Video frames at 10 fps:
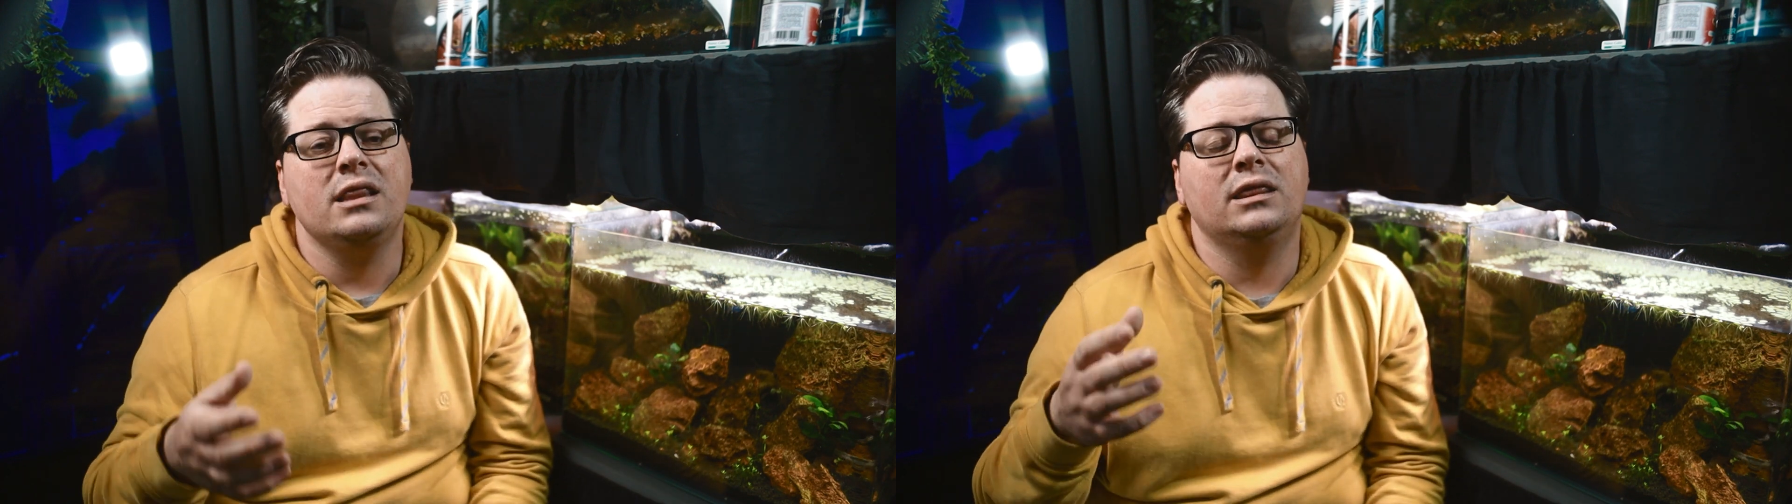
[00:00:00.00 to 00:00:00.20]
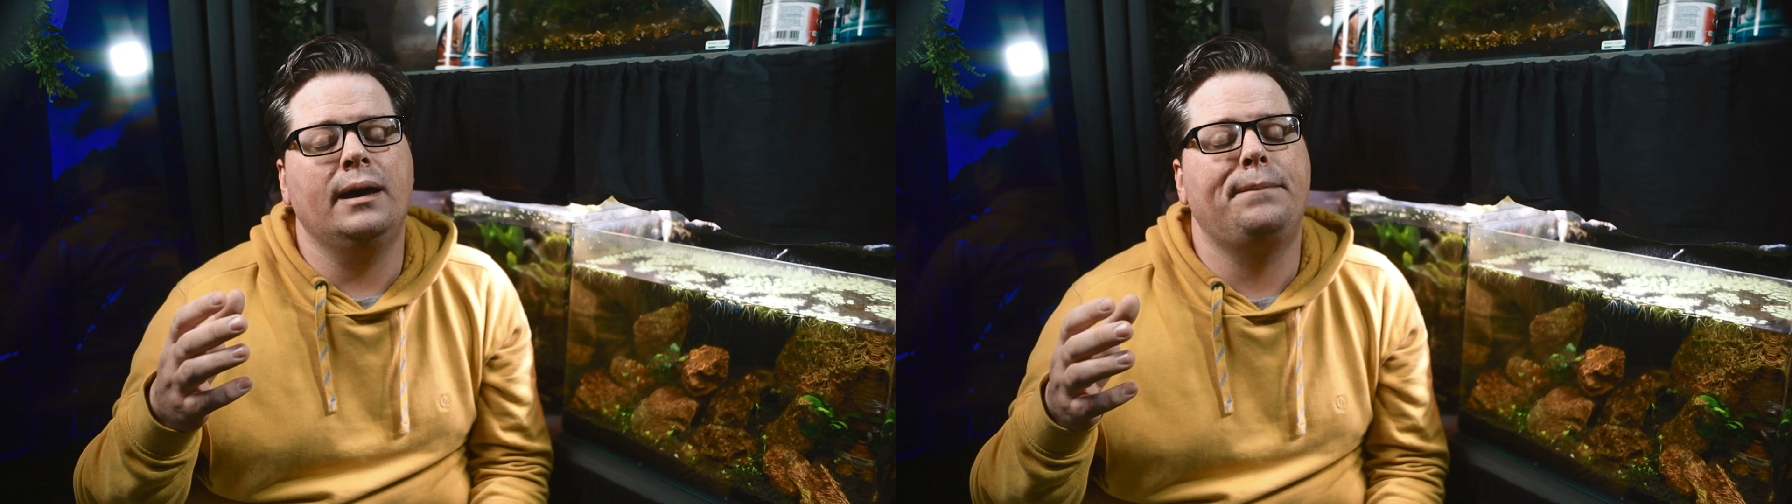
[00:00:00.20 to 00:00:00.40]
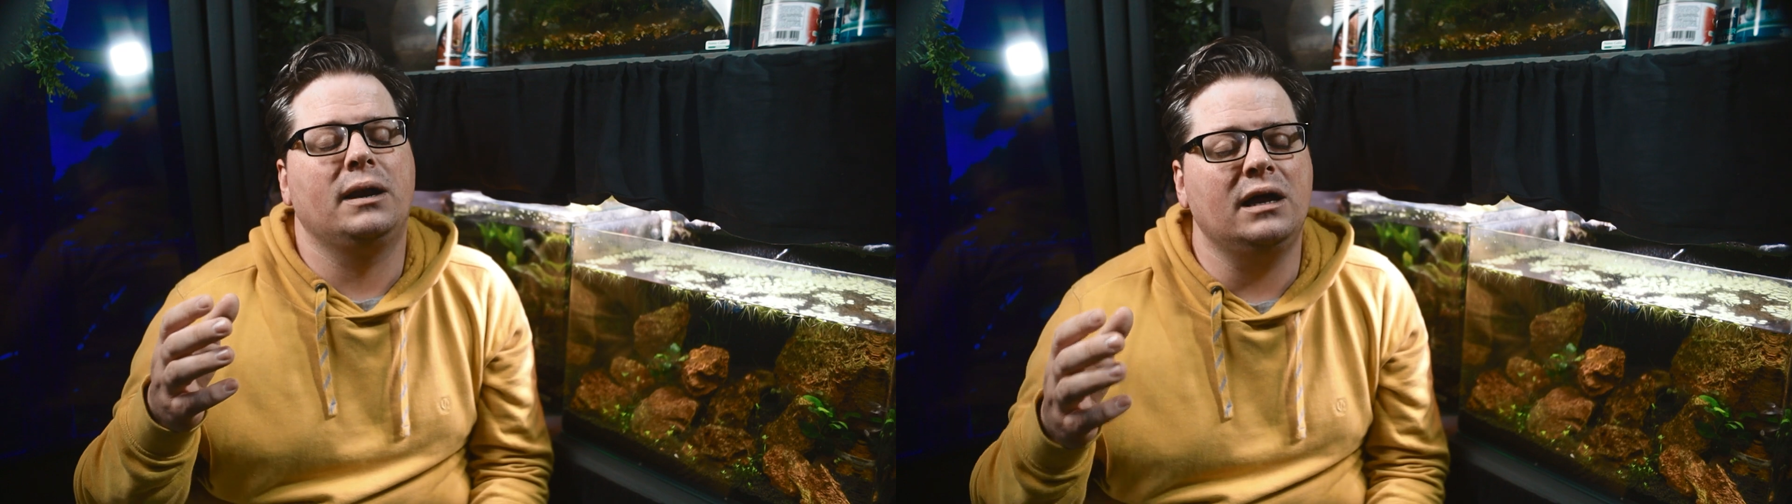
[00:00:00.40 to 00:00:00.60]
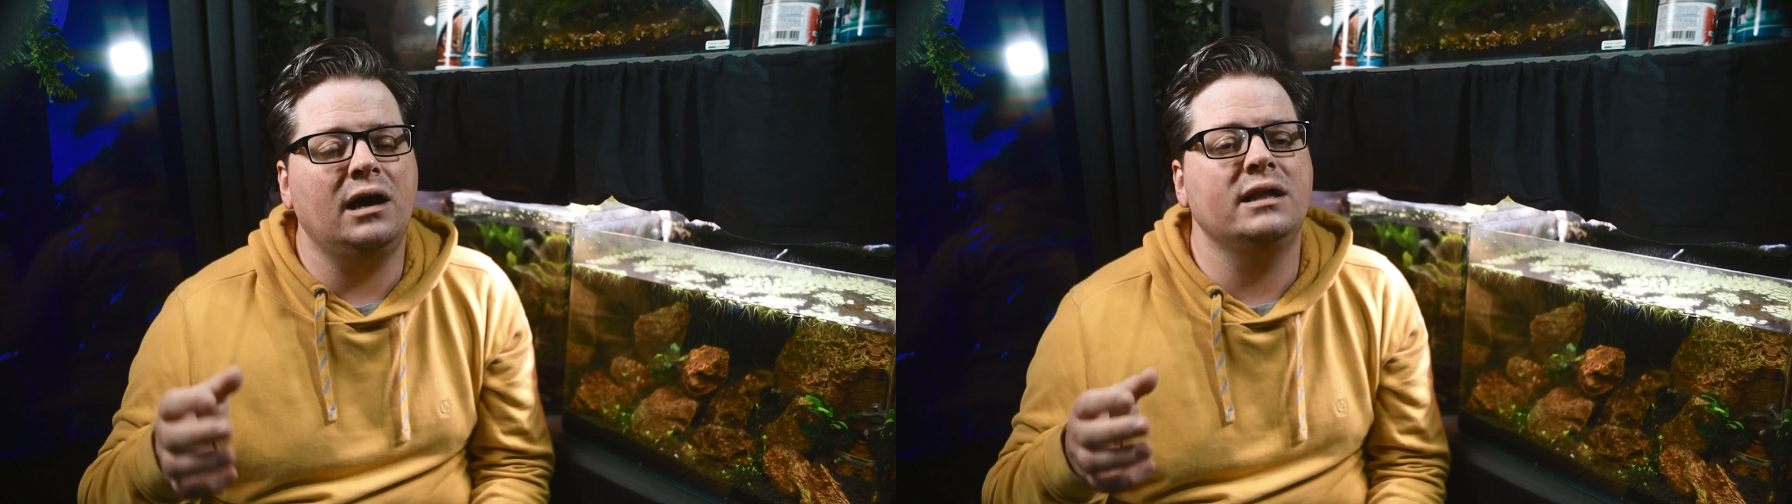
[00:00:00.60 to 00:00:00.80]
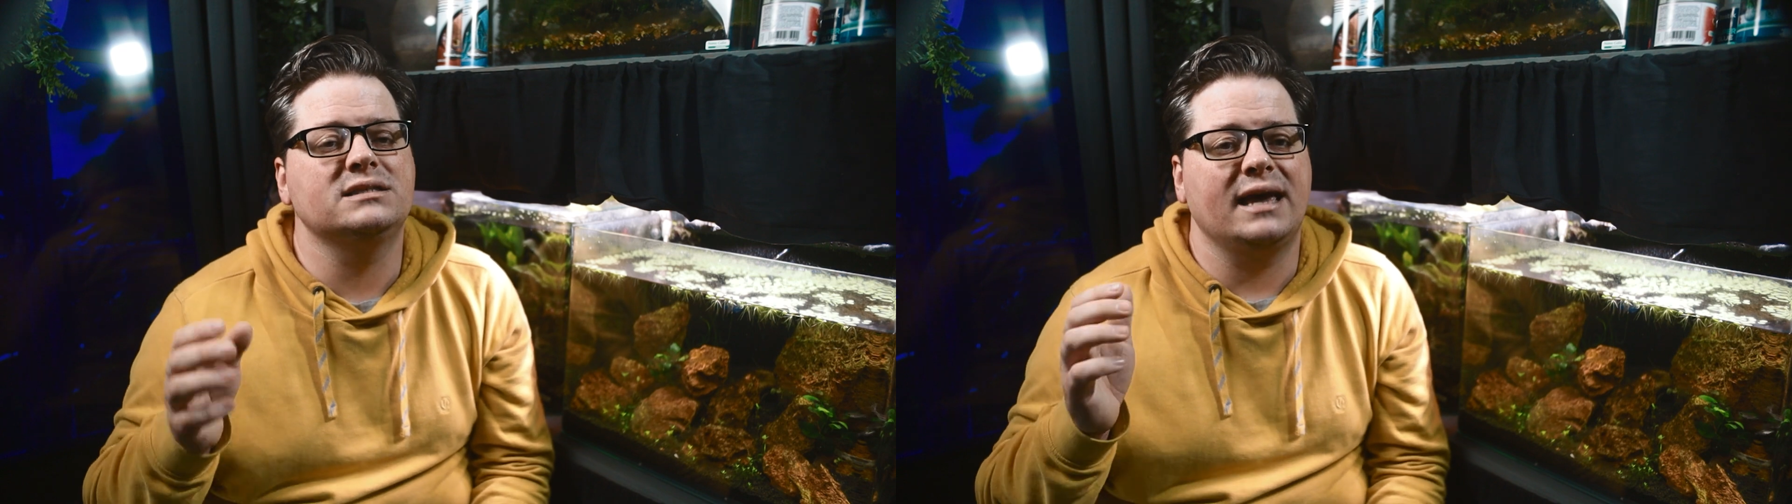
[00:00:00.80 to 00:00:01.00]
the
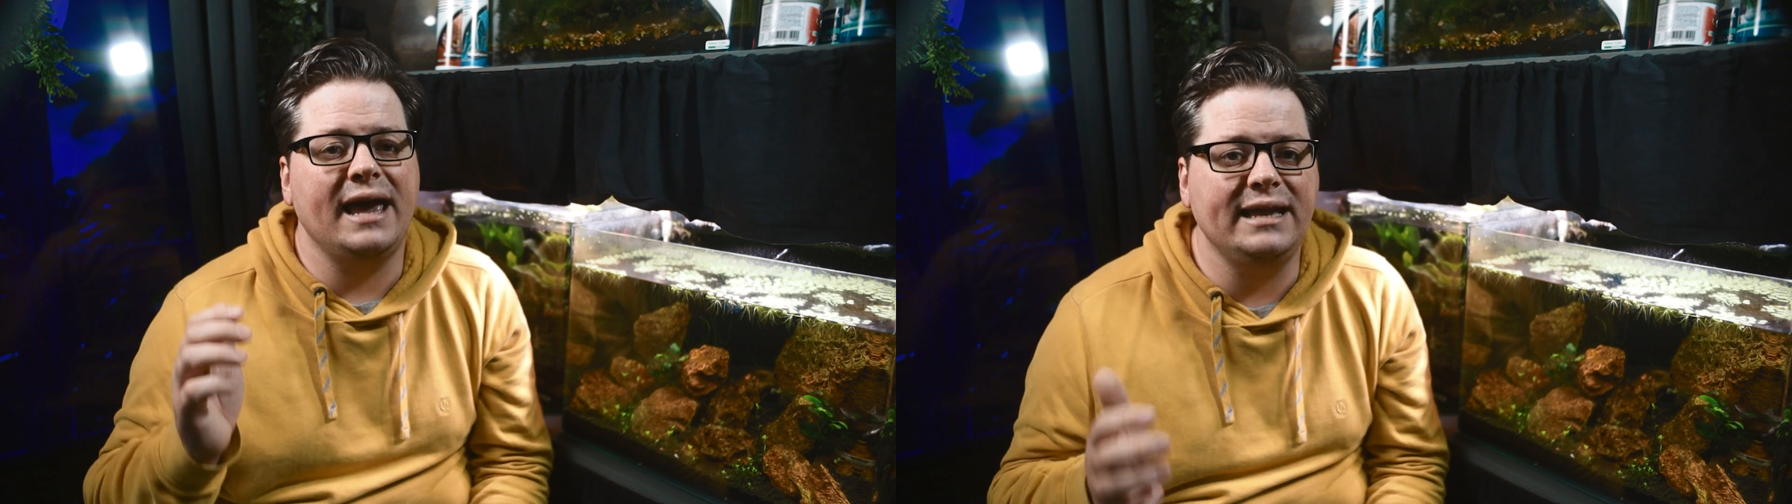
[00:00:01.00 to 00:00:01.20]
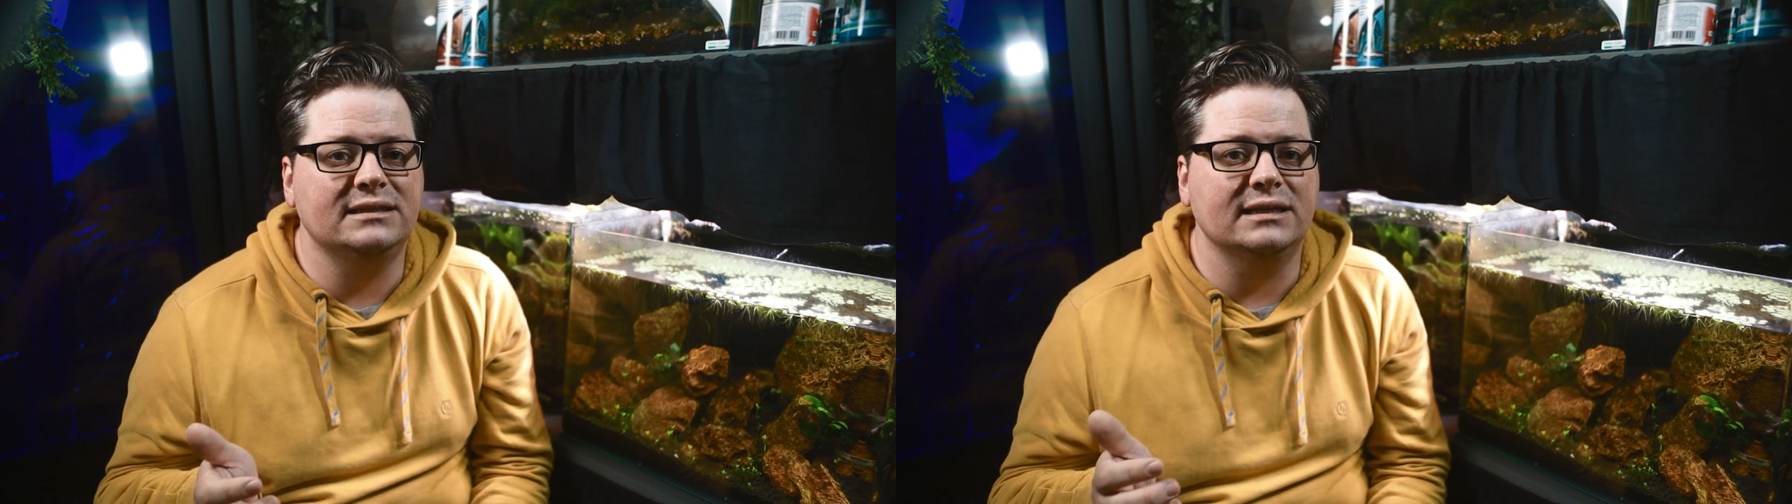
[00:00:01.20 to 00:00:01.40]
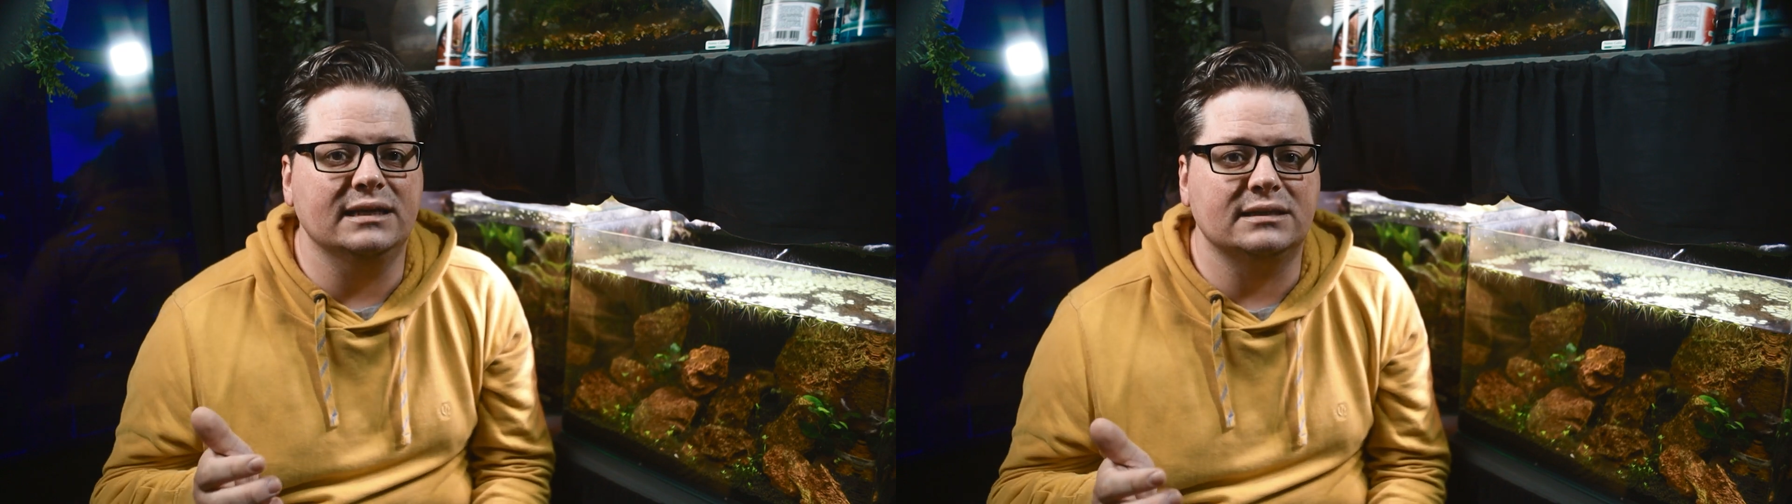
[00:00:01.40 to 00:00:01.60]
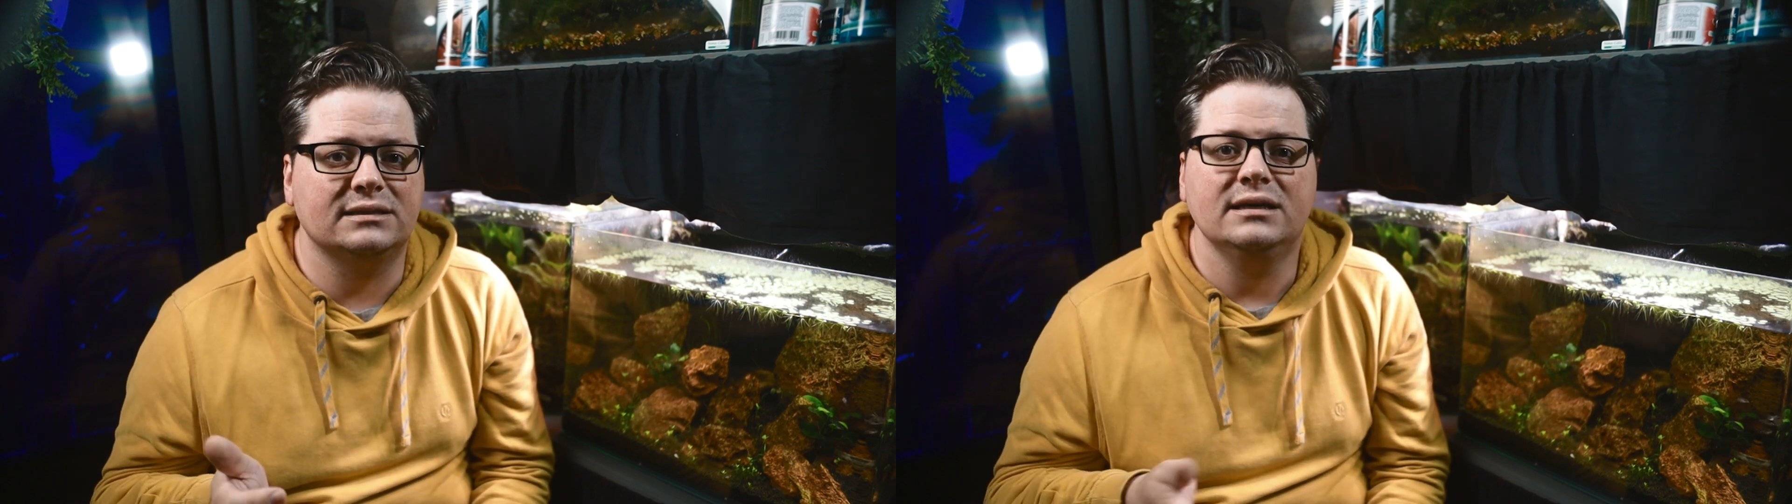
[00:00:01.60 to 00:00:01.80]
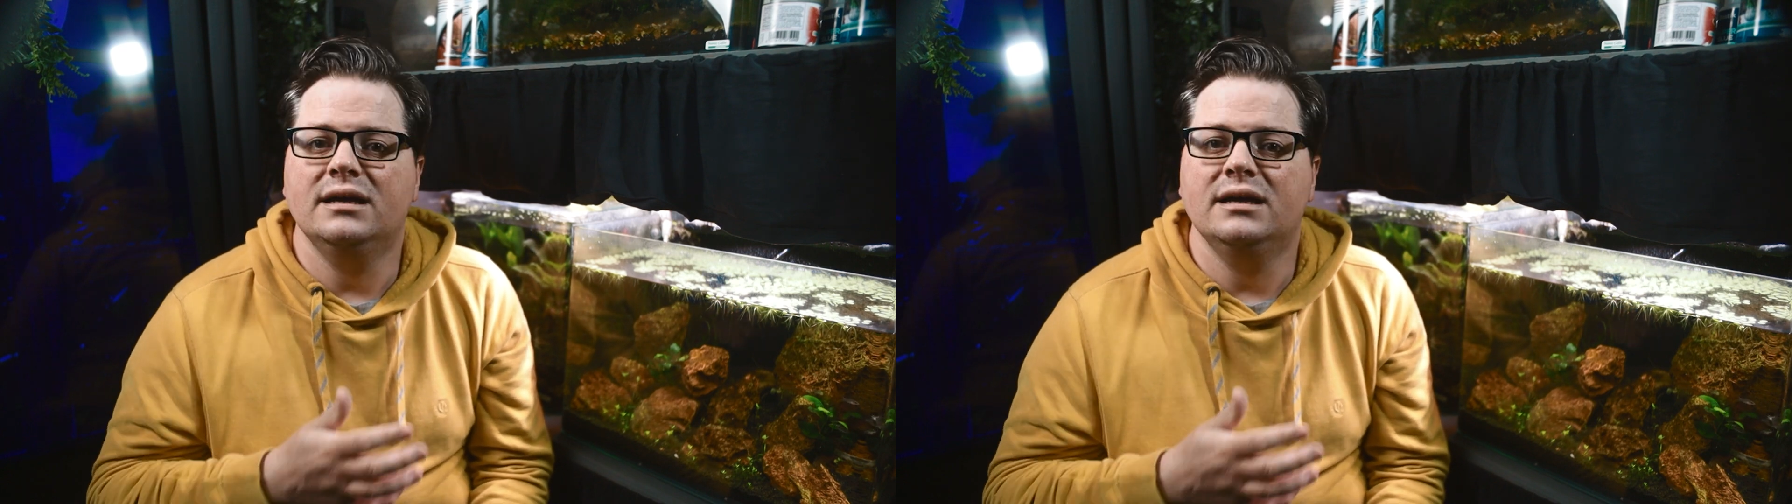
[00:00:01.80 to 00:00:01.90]
plants hated it.